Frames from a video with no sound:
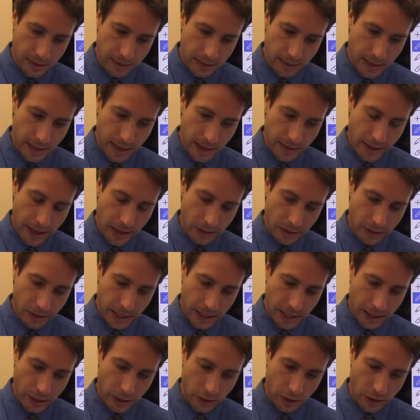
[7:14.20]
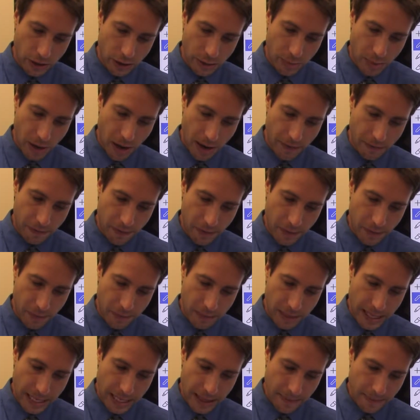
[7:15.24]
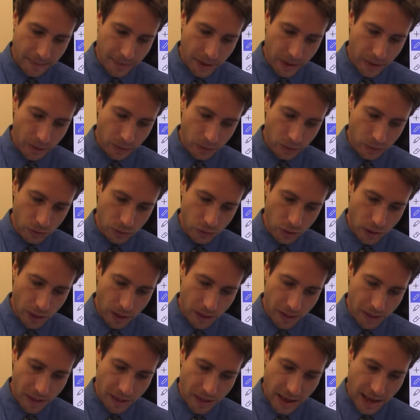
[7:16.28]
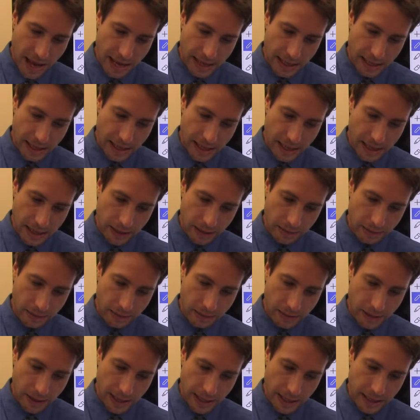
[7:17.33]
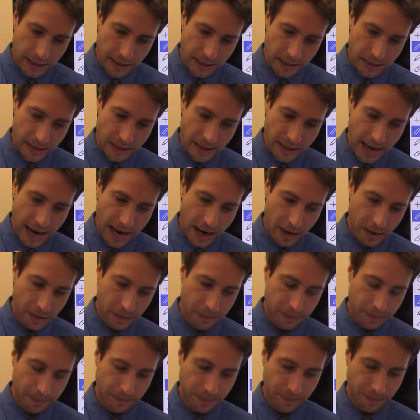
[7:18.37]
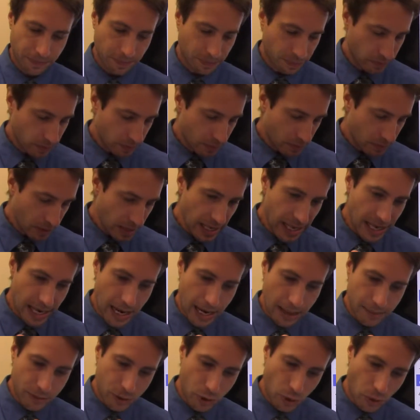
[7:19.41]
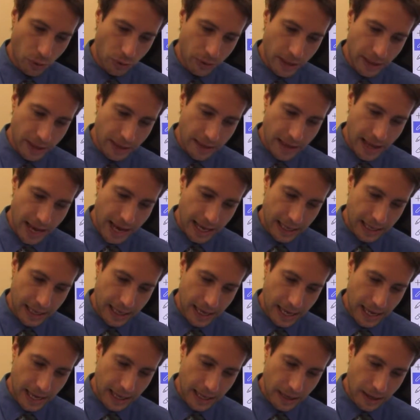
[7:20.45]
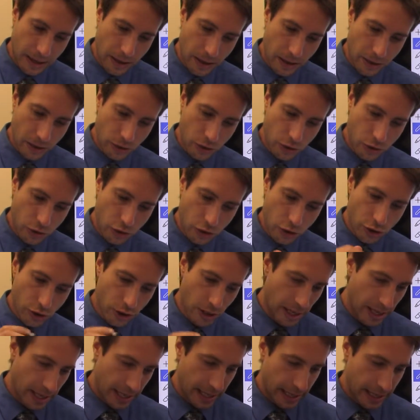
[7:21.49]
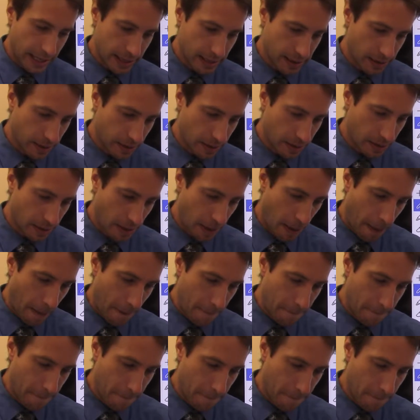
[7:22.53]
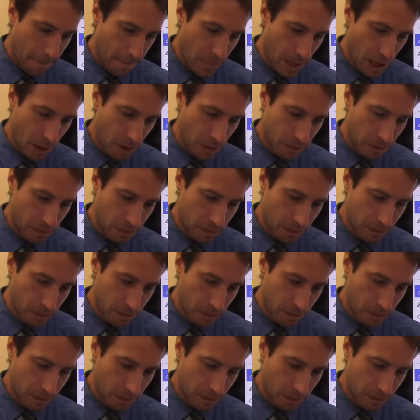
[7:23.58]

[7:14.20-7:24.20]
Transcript: there. That looks like a good spot for B. We'll draw that guy right there. And I'm told that that guy is, boom,